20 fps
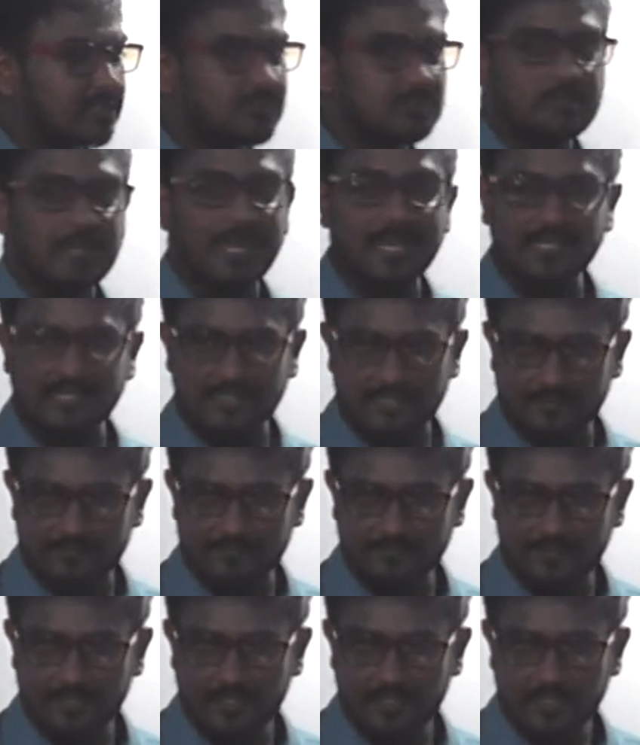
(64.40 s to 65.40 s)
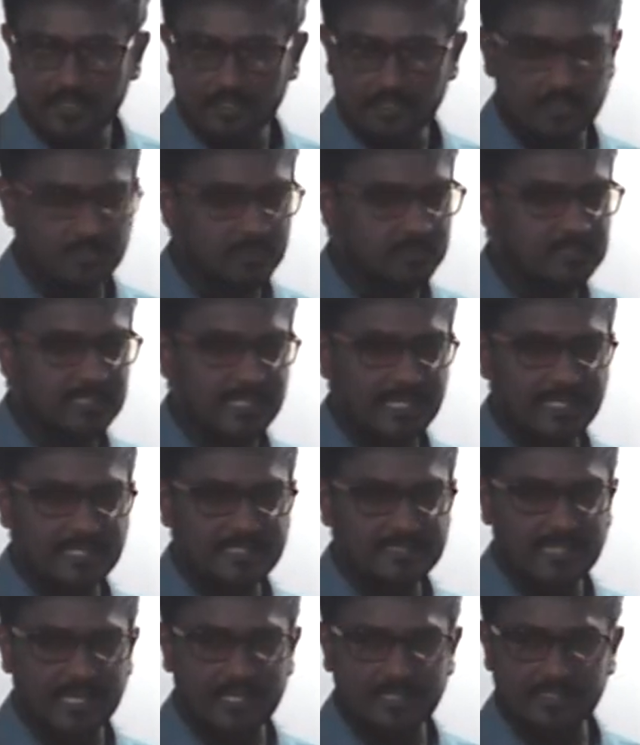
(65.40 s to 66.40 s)
needs to enter. User
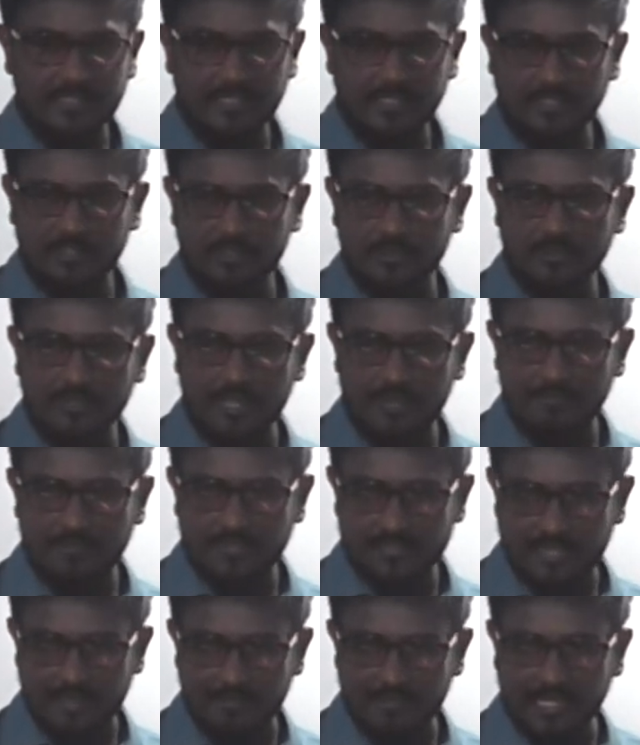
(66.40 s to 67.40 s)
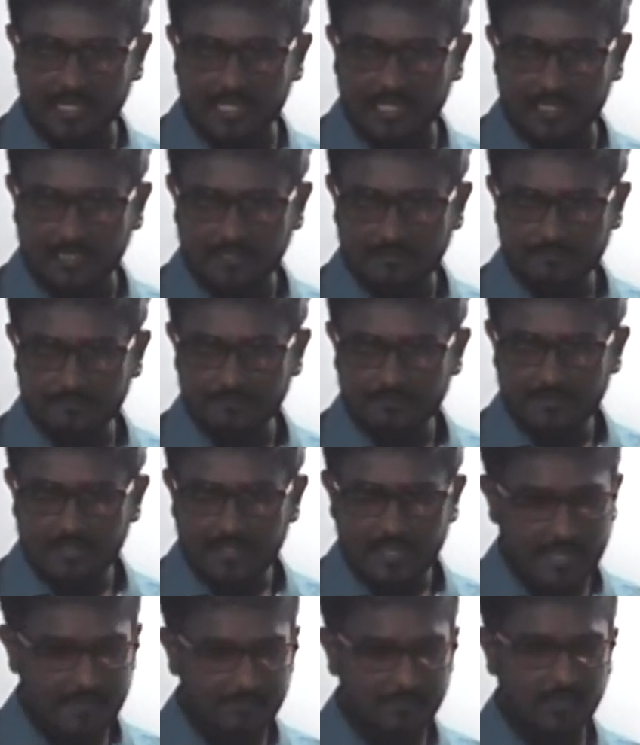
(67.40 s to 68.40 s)
is entering two numbers, am I
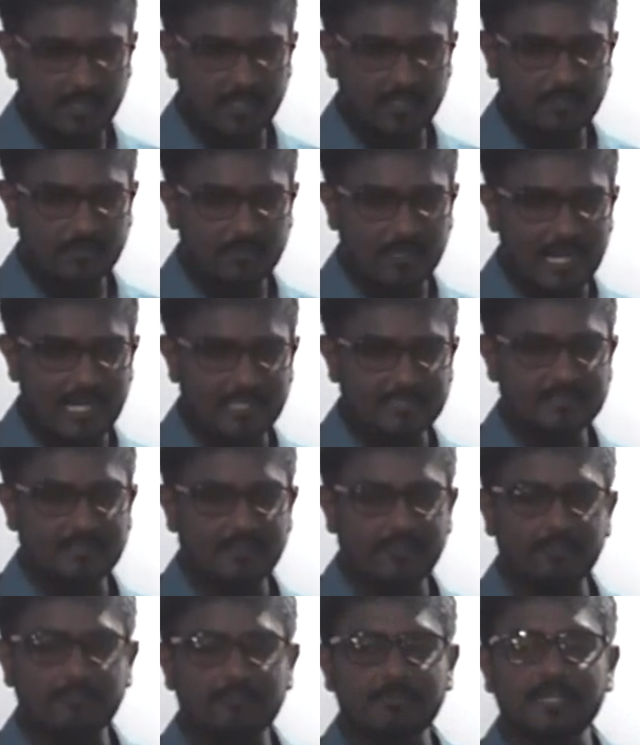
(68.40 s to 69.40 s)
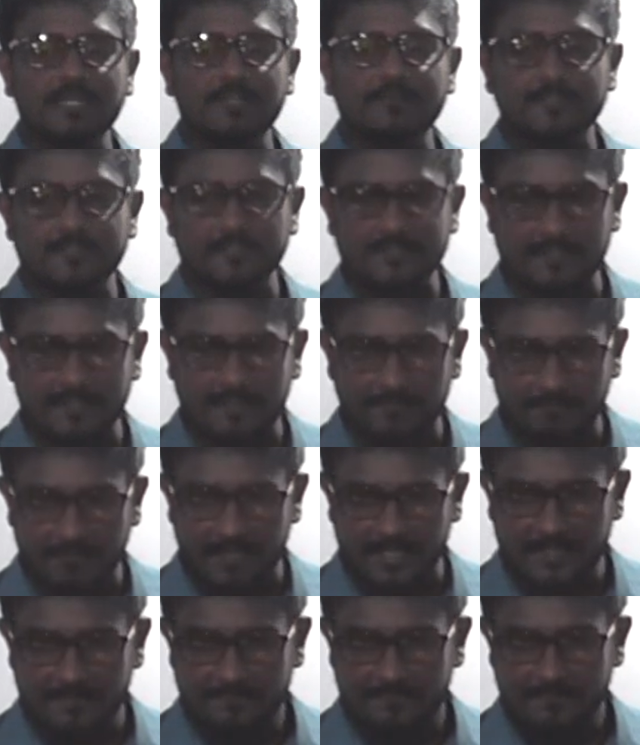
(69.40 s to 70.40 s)
correct? I am going to ask give me the first
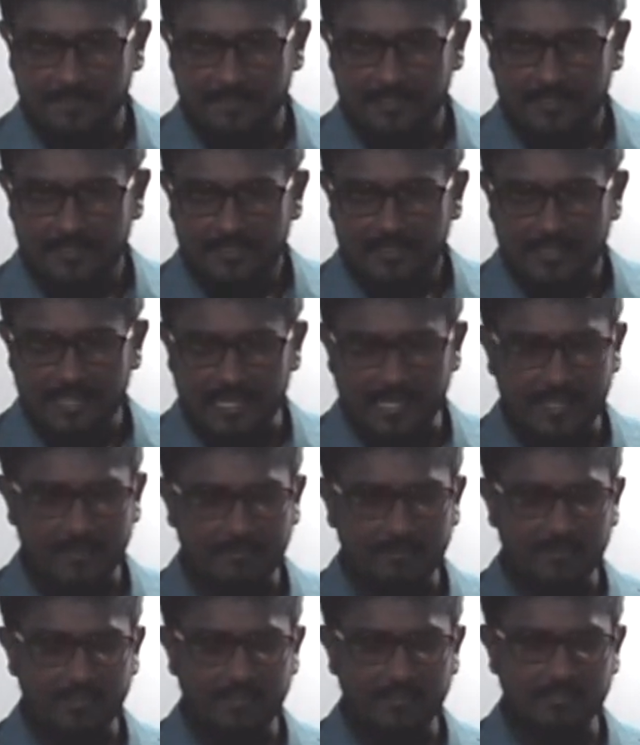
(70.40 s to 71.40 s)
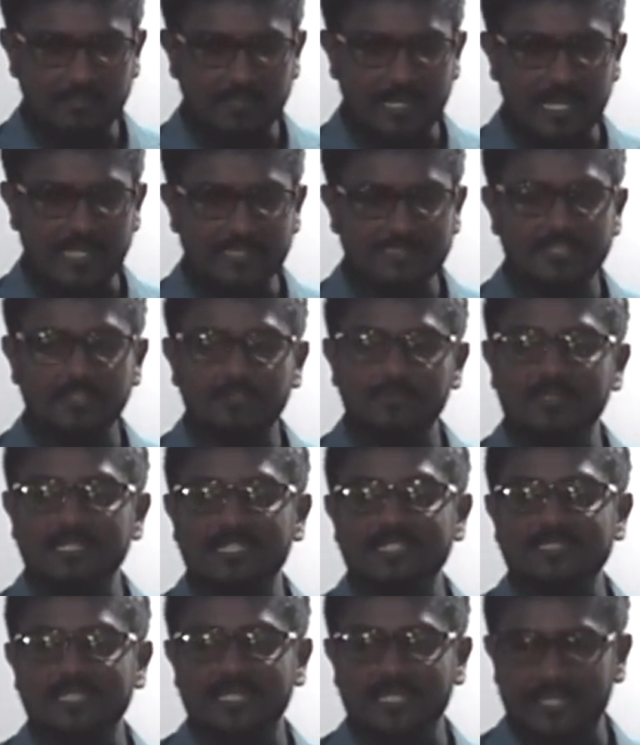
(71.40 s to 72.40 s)
number and I am going to ask give
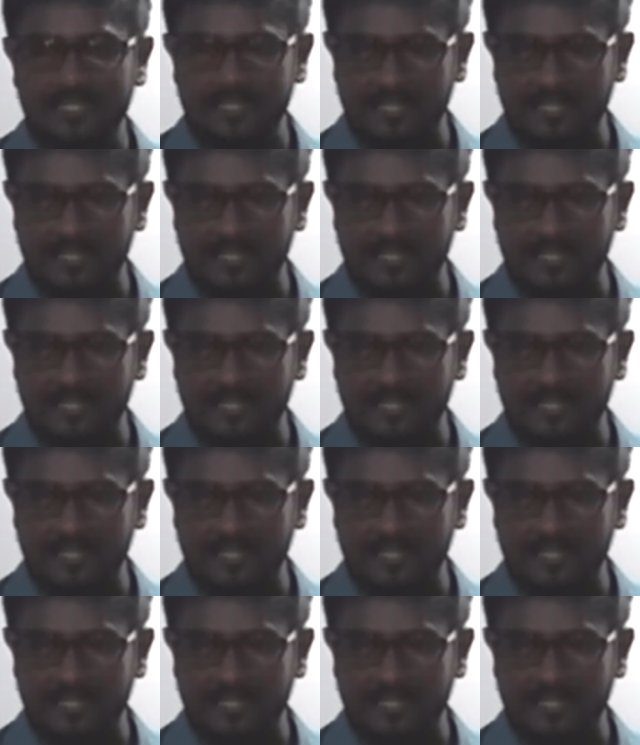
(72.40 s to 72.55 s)
me the